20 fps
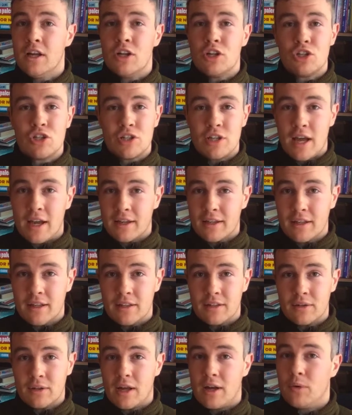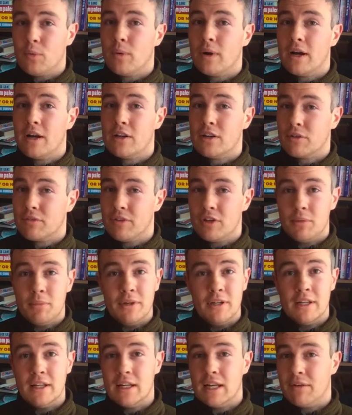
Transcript: checking that where your vitamin D